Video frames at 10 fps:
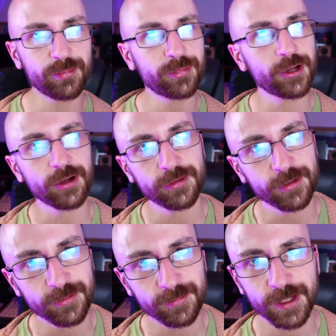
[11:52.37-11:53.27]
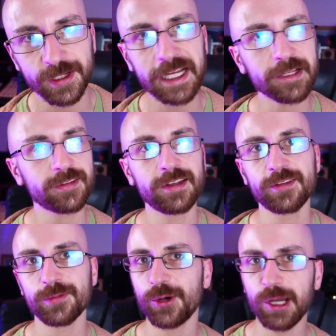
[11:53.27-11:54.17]
production
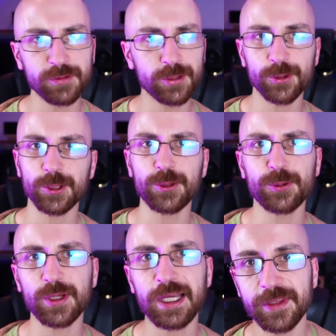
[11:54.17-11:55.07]
analysis, whatever you want to call it.